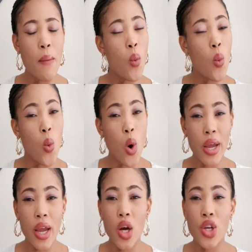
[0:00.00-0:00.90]
am
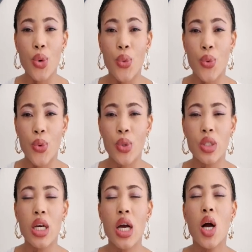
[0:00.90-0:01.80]
walking on the
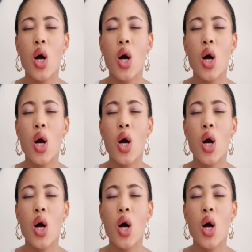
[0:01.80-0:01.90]
road,